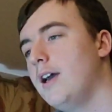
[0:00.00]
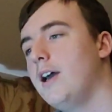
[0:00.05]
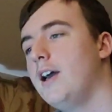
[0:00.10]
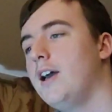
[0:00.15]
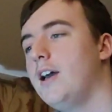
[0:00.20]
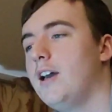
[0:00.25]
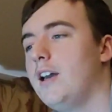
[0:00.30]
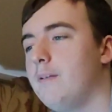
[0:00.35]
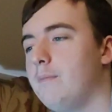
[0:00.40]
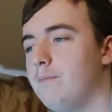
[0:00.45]

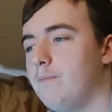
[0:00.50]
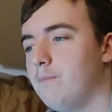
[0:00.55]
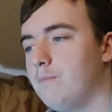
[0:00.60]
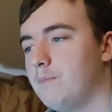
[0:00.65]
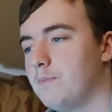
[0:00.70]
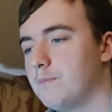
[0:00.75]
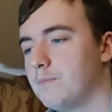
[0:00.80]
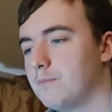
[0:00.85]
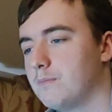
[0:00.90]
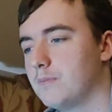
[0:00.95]

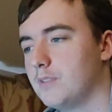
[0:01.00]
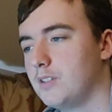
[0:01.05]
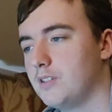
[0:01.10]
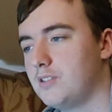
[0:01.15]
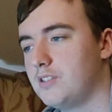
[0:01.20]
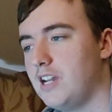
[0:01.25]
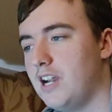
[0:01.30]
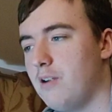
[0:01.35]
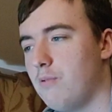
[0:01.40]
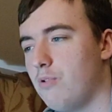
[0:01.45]

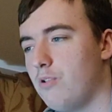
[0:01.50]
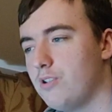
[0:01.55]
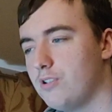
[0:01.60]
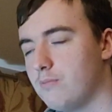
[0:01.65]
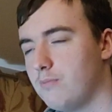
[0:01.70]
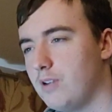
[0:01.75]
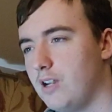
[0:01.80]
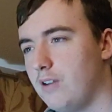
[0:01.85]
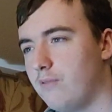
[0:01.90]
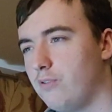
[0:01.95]
Star
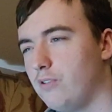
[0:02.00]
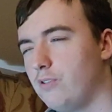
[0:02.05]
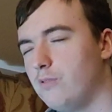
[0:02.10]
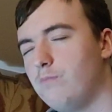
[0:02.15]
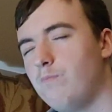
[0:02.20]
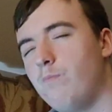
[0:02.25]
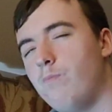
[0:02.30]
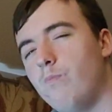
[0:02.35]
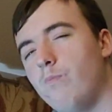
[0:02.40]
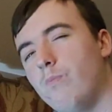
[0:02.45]
Wars and
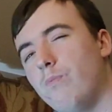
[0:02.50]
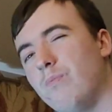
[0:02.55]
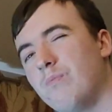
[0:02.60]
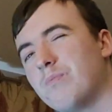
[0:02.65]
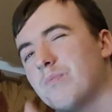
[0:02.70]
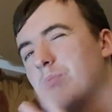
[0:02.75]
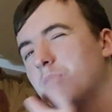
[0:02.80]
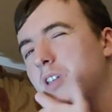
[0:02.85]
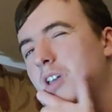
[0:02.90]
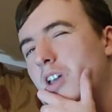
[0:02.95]
Marvel,
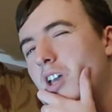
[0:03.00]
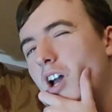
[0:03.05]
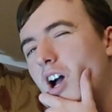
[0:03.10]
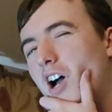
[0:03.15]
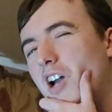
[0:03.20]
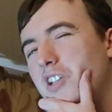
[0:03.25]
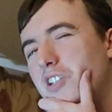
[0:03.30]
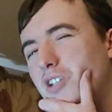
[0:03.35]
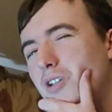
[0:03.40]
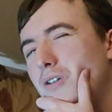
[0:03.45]

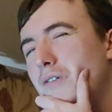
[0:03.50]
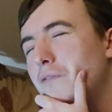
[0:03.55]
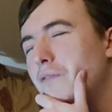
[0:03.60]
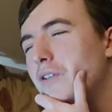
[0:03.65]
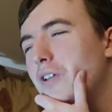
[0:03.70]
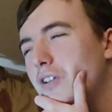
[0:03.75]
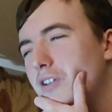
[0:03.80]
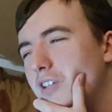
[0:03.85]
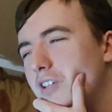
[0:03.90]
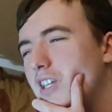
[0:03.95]
I do
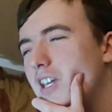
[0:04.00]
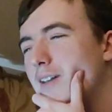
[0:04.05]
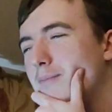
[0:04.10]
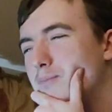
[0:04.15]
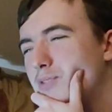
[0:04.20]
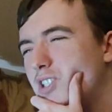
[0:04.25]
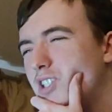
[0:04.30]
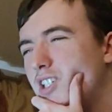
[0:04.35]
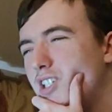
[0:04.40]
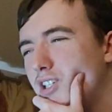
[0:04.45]
feel the
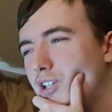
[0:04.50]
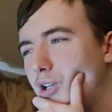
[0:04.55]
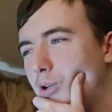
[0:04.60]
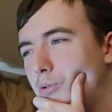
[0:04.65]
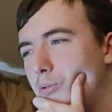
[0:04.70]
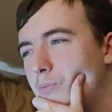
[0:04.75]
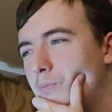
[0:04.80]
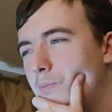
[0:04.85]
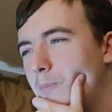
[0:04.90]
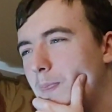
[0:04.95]

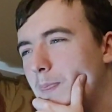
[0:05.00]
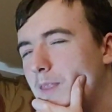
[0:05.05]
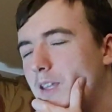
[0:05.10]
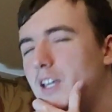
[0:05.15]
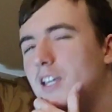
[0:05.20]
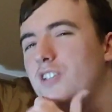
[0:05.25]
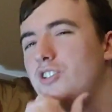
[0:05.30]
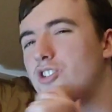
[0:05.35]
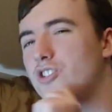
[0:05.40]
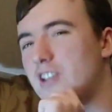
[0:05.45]
MCU
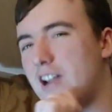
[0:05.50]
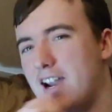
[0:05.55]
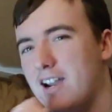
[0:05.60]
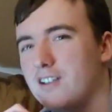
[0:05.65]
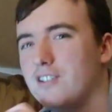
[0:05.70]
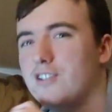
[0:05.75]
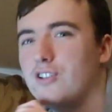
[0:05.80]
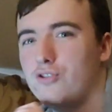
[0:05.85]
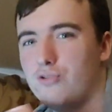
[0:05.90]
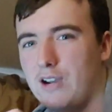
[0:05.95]
is
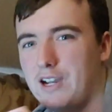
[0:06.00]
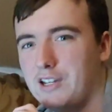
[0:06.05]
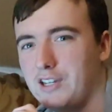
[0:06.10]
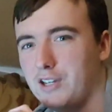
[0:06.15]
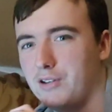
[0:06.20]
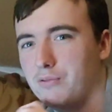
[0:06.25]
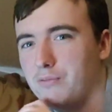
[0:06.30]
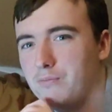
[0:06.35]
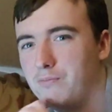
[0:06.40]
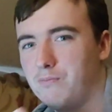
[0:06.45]
starting to drag
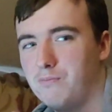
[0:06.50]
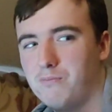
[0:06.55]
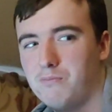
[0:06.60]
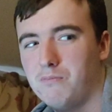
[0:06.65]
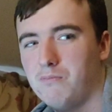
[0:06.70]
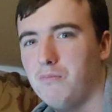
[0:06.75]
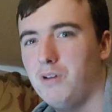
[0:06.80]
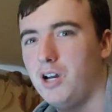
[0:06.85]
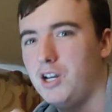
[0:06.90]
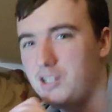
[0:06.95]
out.
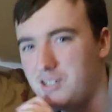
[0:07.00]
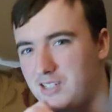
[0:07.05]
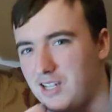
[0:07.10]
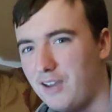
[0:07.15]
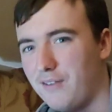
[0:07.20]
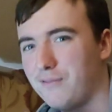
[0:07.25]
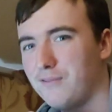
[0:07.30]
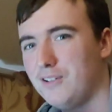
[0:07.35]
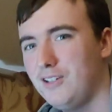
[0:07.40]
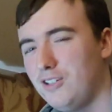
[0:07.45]
I
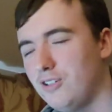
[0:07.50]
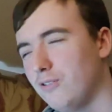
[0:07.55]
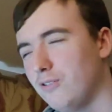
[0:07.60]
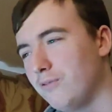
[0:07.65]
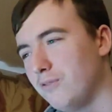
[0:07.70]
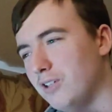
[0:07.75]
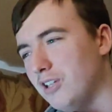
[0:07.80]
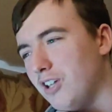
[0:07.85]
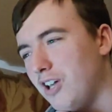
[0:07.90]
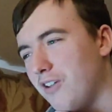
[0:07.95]
definitely
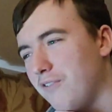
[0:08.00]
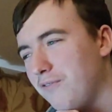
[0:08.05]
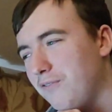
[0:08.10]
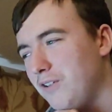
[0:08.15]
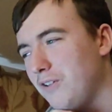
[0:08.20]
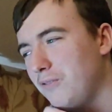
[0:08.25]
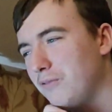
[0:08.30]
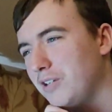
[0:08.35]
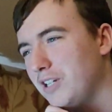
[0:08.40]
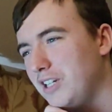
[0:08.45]
do feel. I
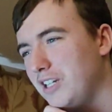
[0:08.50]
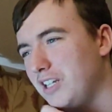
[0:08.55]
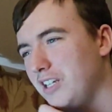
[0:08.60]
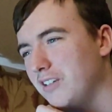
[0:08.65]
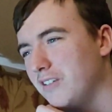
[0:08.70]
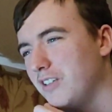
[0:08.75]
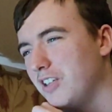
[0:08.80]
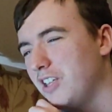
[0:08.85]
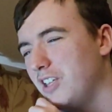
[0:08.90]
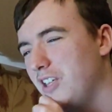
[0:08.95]
feel
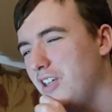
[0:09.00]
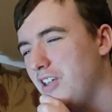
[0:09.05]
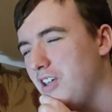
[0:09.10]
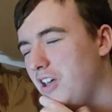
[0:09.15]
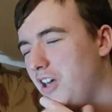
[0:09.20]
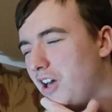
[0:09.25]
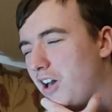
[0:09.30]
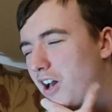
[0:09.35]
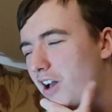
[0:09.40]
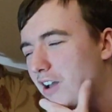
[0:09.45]

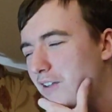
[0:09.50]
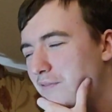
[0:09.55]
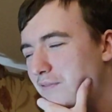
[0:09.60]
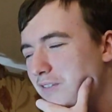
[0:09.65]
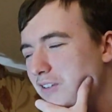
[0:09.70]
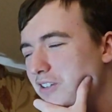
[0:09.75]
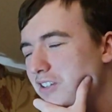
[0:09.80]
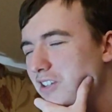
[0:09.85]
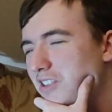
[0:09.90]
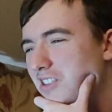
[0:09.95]

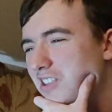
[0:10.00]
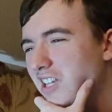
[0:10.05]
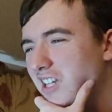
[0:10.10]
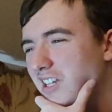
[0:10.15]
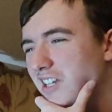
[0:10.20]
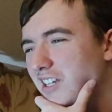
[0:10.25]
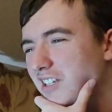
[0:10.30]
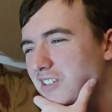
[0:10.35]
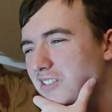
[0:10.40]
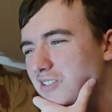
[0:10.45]
the
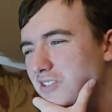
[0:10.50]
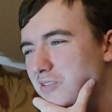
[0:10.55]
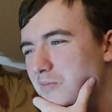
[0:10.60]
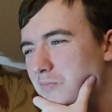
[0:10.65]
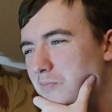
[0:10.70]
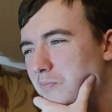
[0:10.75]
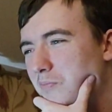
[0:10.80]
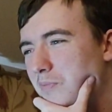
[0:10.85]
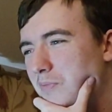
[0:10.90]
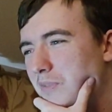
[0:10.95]
thing is,